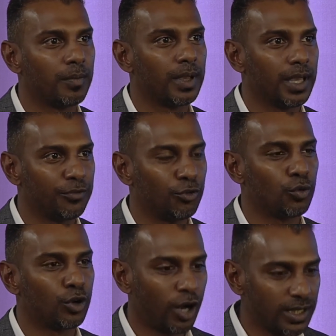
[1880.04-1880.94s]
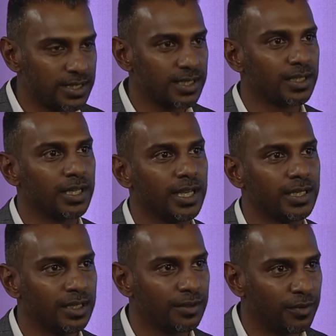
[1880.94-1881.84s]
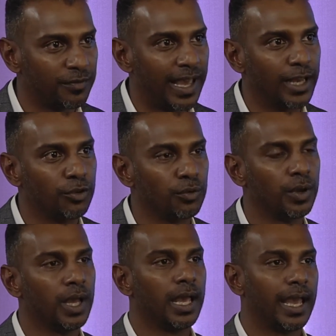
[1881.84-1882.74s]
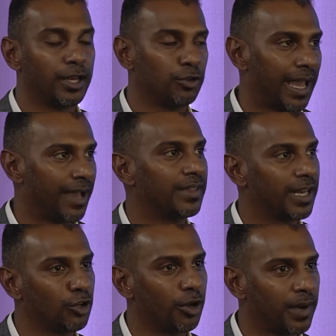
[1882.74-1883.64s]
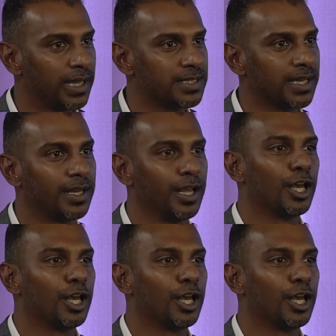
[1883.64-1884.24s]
If you constantly deliver value and you have that in your mindset,